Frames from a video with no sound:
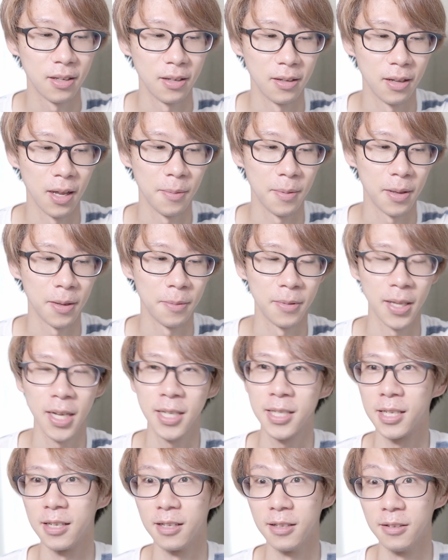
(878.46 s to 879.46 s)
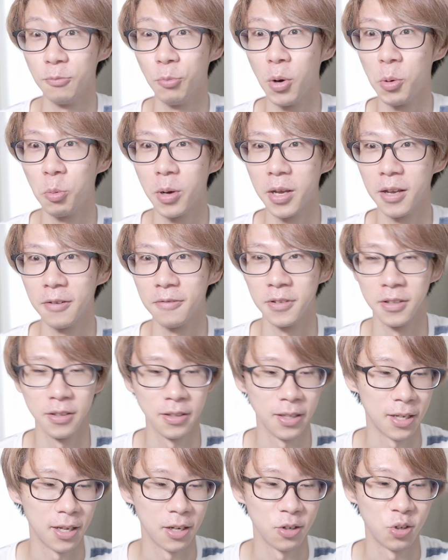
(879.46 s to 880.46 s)
I mean, that's one way of
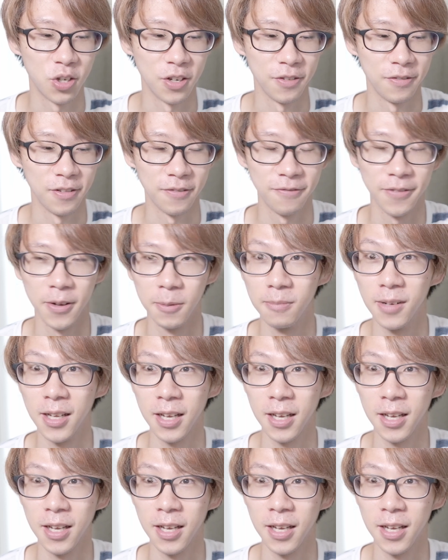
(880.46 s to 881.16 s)
like achieving film,